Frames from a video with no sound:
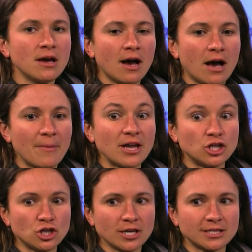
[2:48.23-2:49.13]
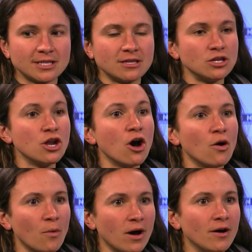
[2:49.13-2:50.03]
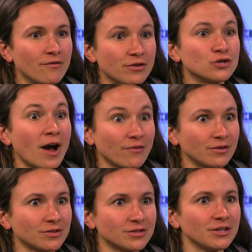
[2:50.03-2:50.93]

um, and just the know of the drivers